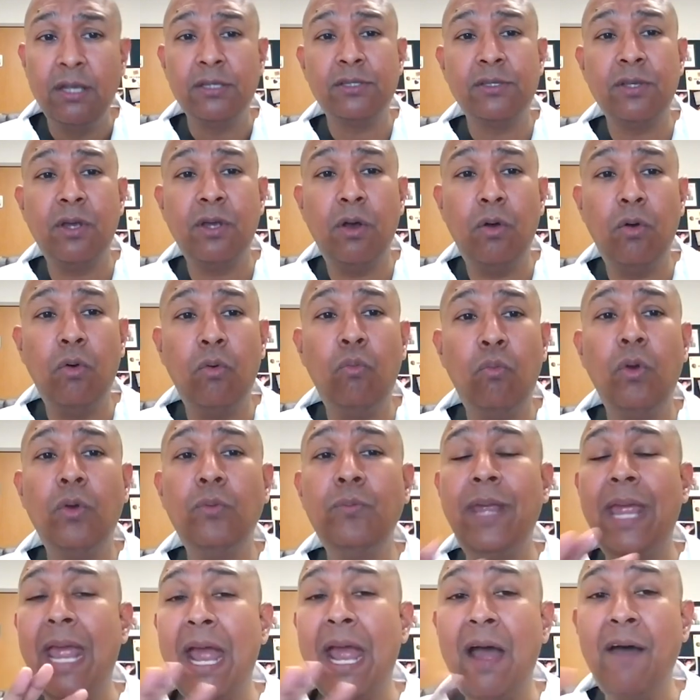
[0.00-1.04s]
So when
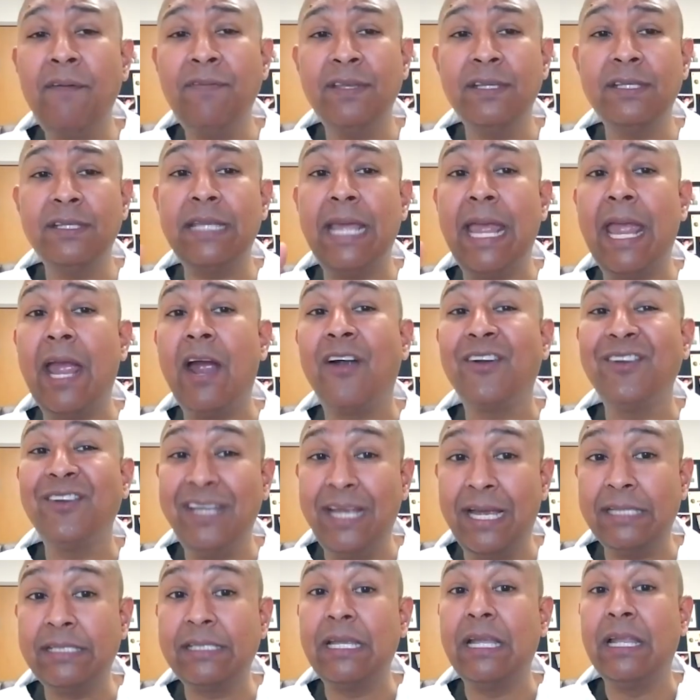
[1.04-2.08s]
we have this
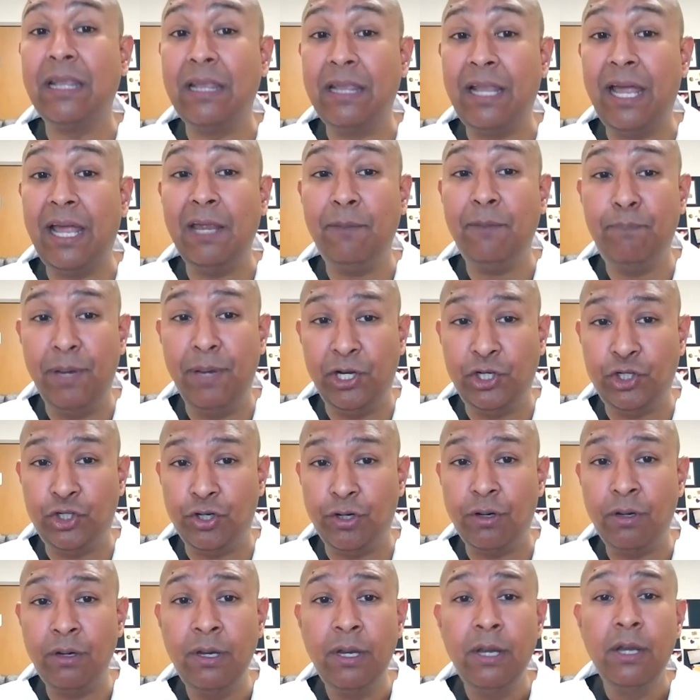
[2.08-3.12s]
ARDS-like
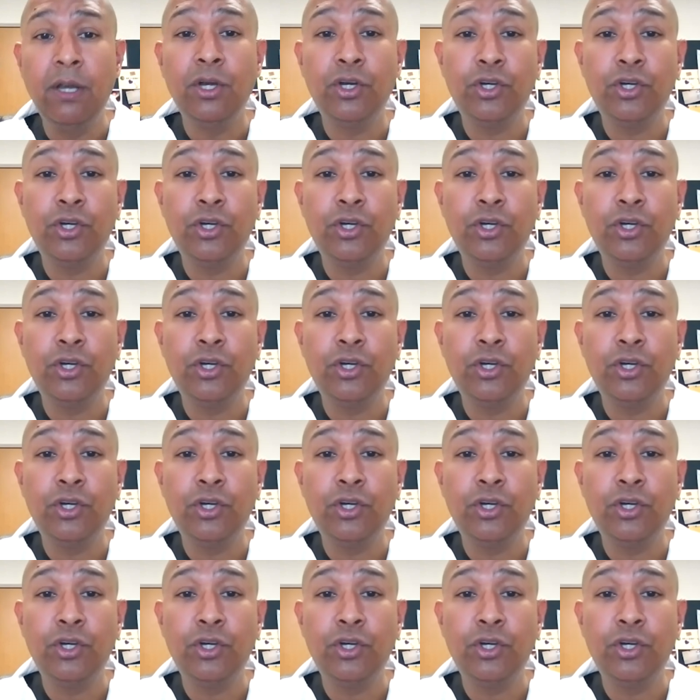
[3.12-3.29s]
picture,